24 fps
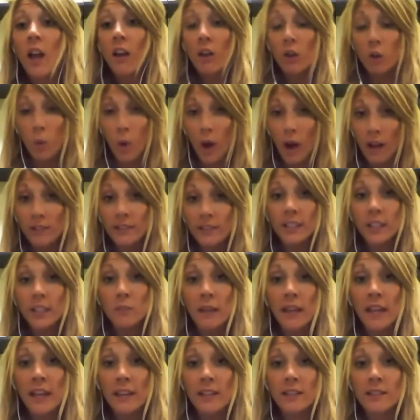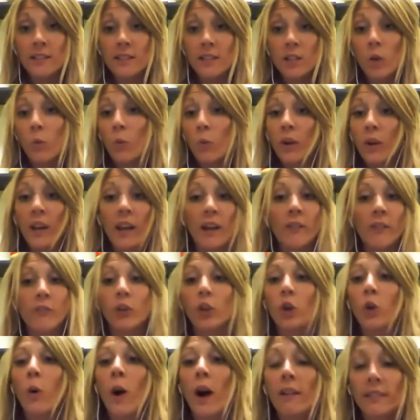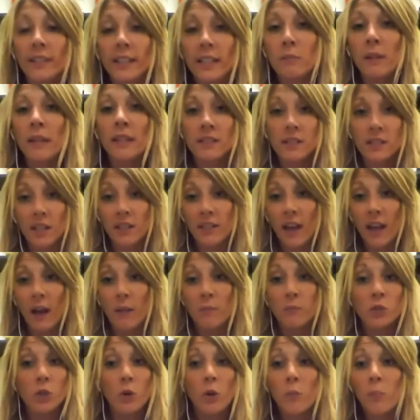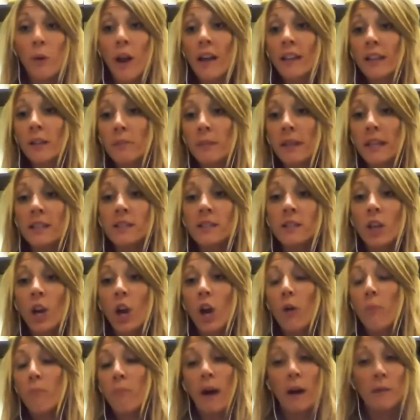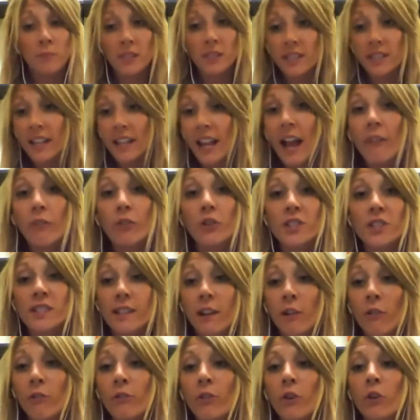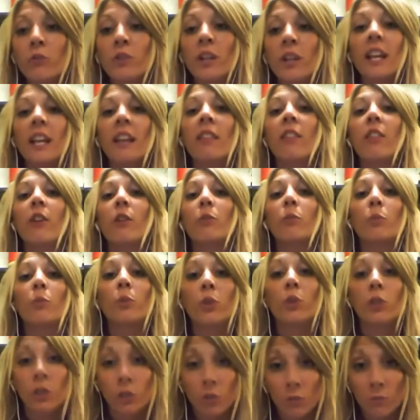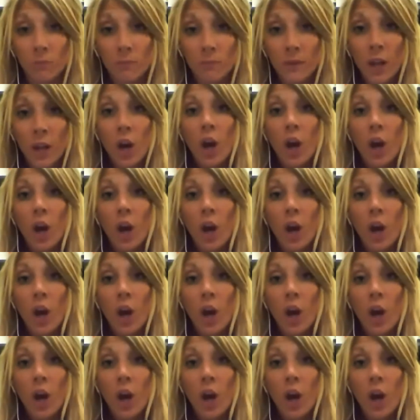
Quality means whatever quality means to them. So it probably means mom doesn't have her cell phone in the room.